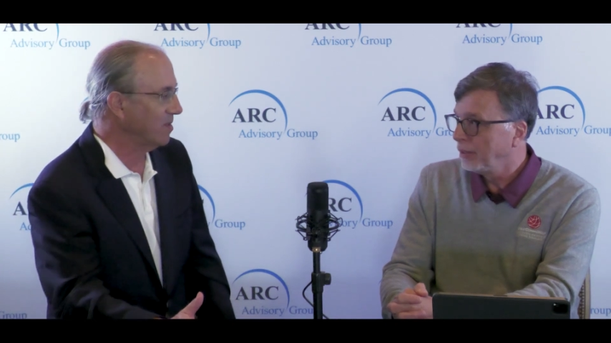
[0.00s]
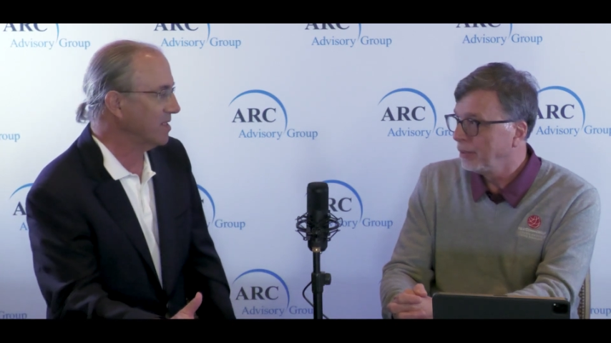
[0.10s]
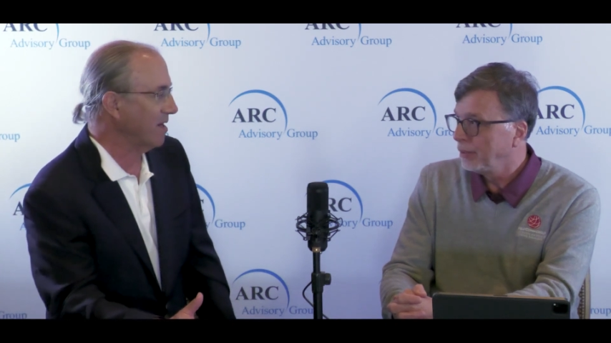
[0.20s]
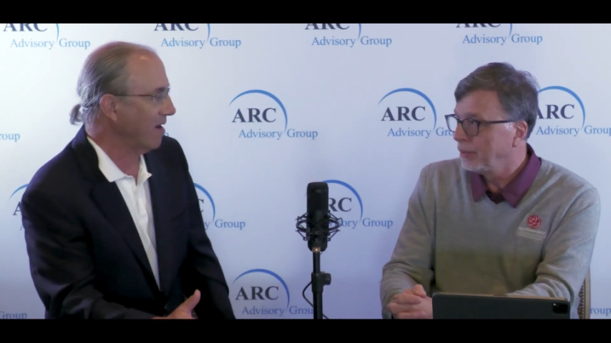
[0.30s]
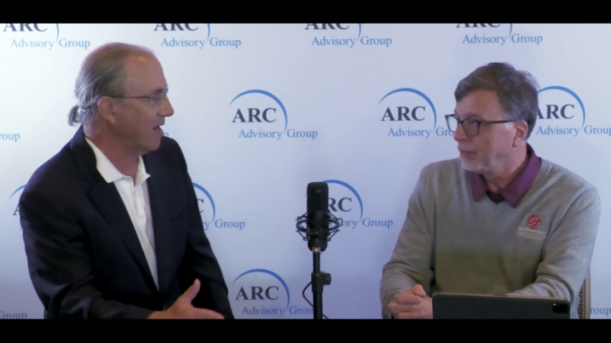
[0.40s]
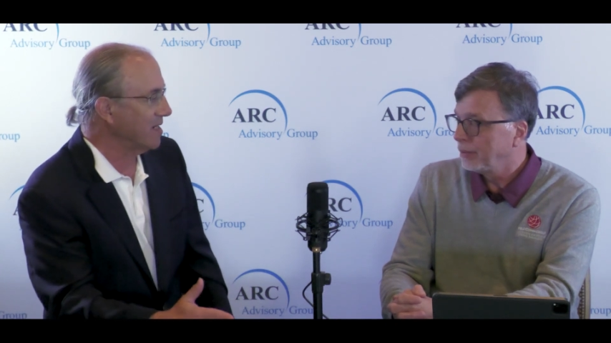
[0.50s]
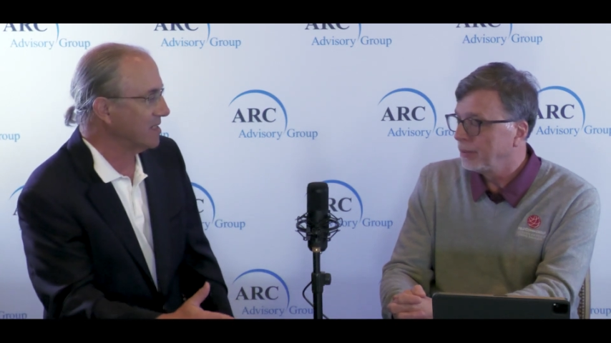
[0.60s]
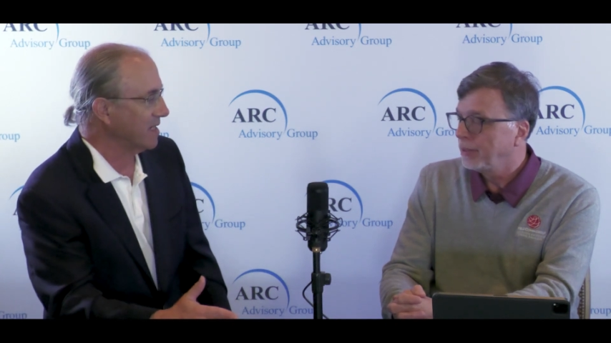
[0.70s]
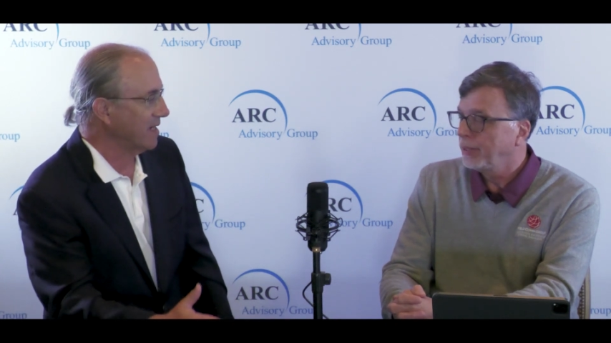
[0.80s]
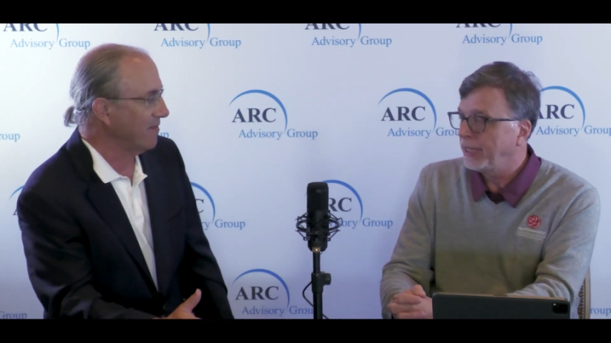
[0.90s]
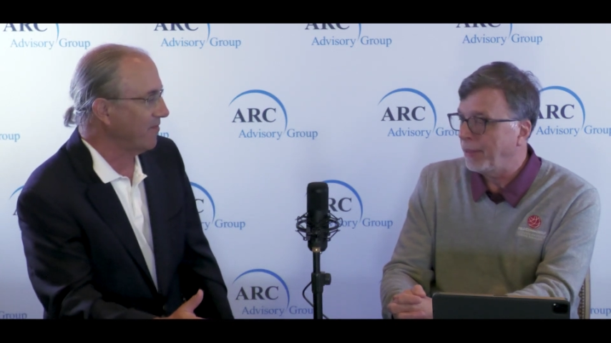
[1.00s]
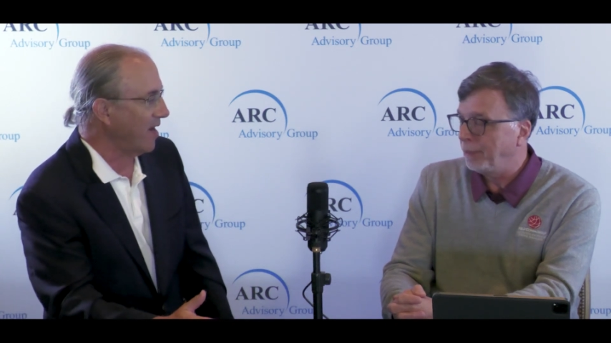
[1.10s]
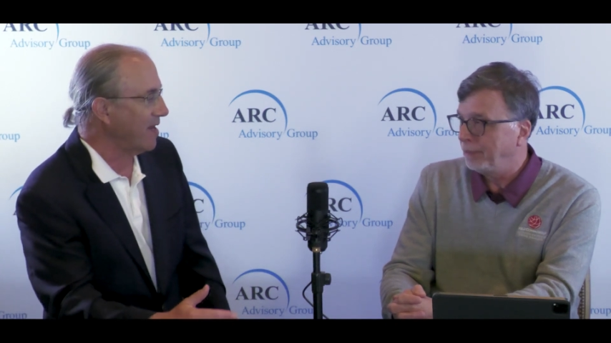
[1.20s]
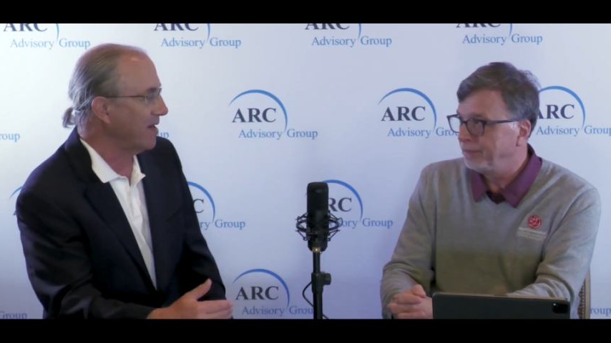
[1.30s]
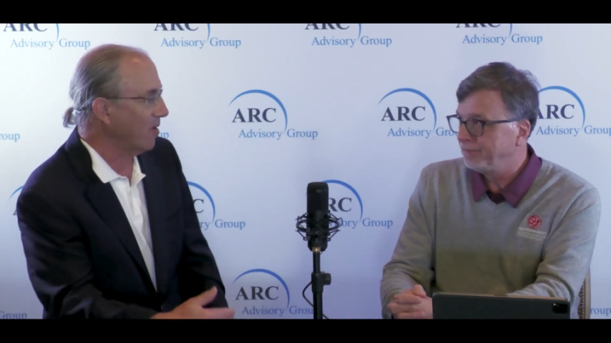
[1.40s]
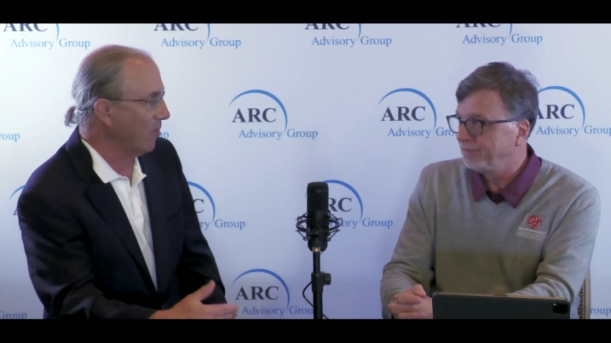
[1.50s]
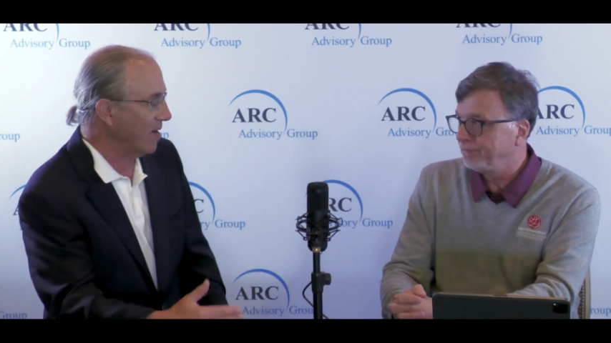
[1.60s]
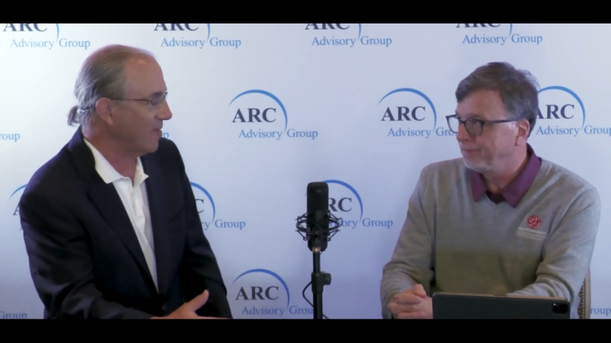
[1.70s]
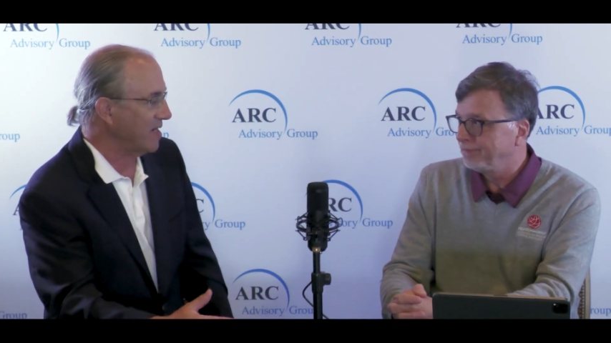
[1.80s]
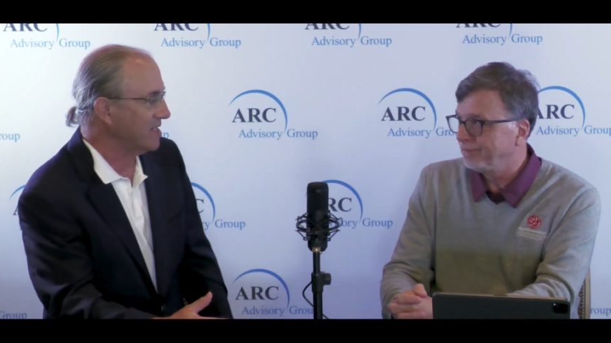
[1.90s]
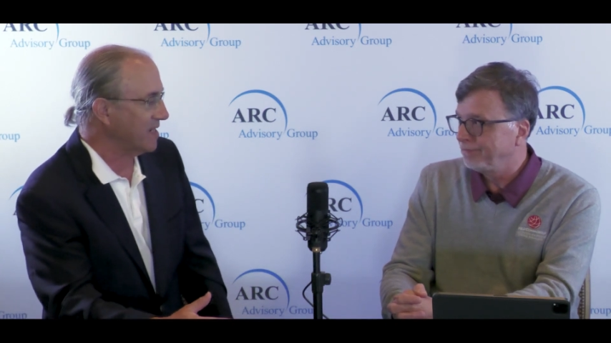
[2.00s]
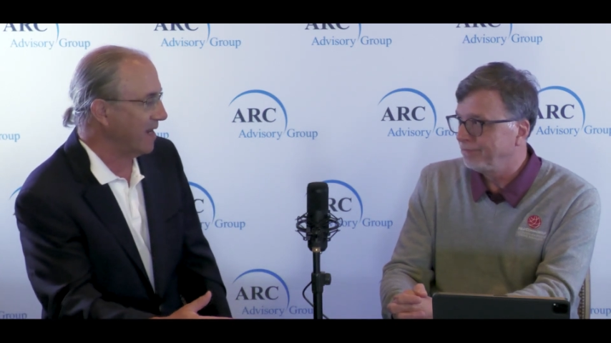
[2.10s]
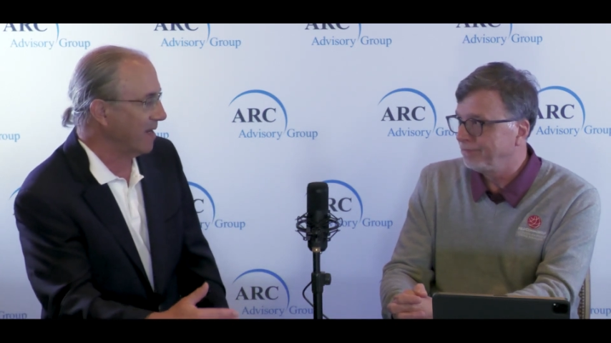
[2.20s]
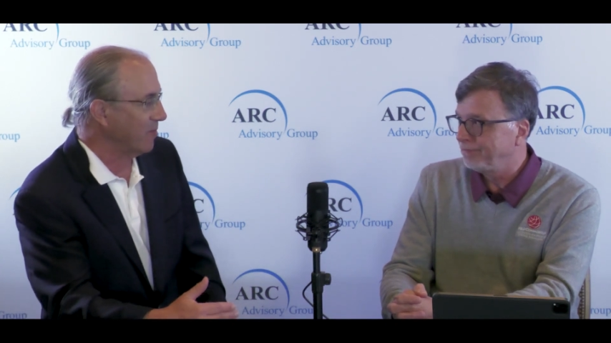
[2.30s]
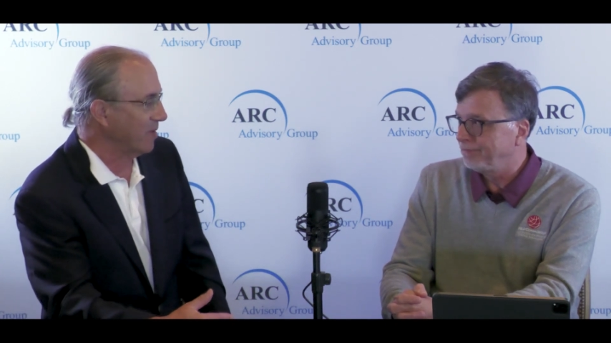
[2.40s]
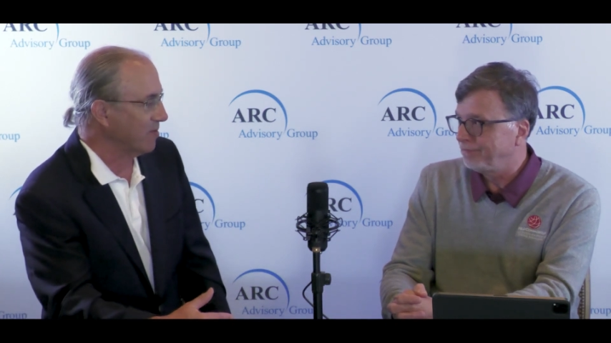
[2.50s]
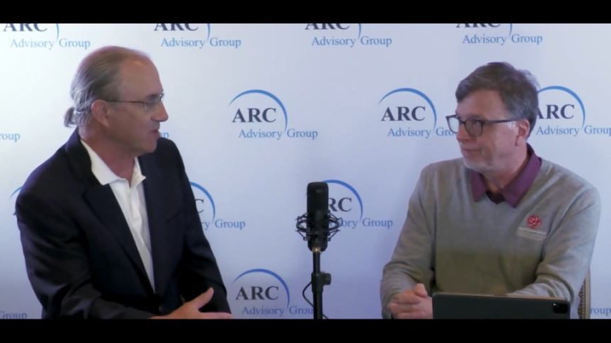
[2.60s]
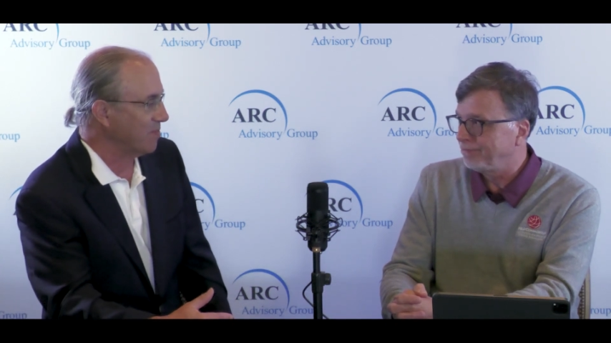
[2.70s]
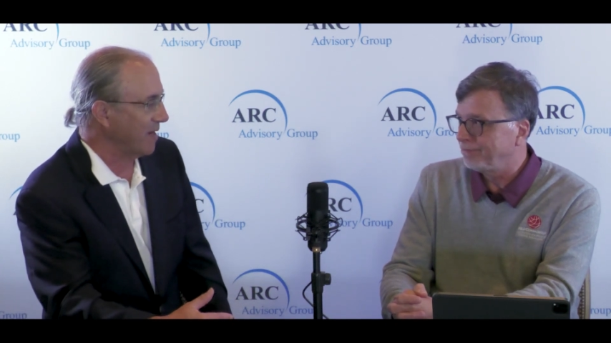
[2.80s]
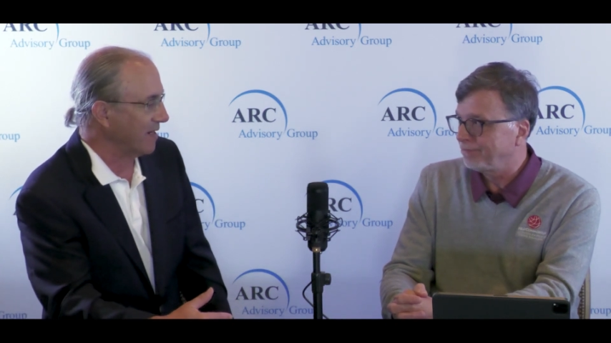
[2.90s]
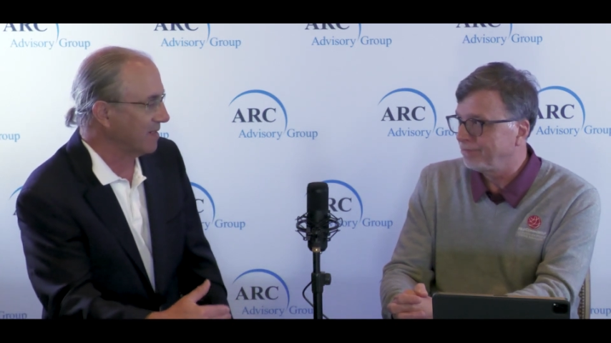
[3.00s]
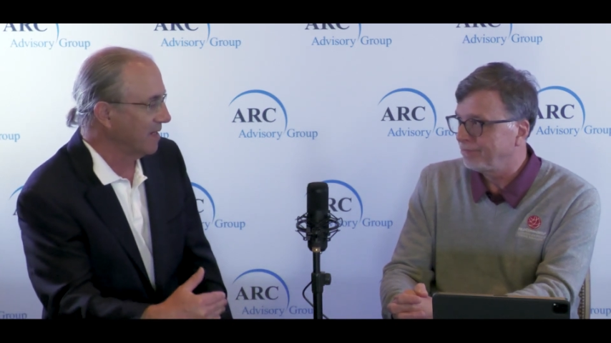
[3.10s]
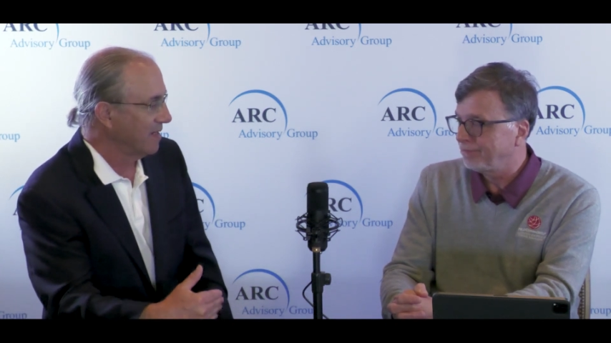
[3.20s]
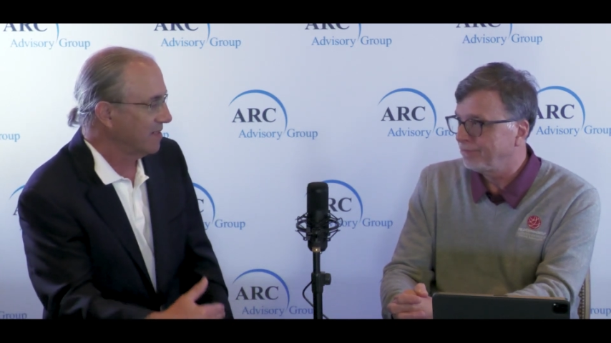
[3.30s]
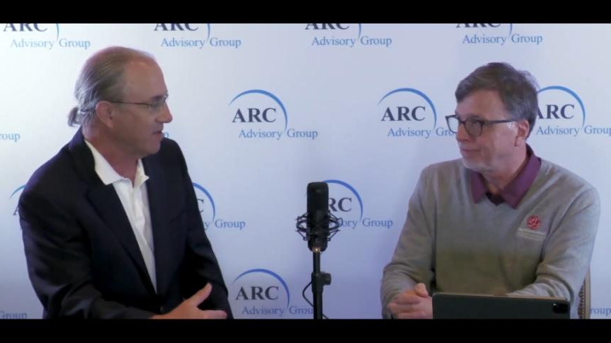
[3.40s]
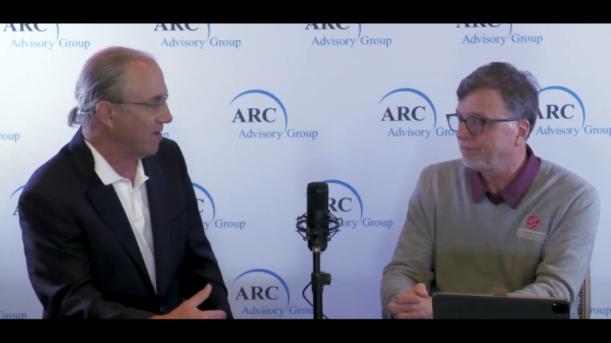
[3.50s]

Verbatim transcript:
Speaker 1: those areas and yep. find out where they stand with respect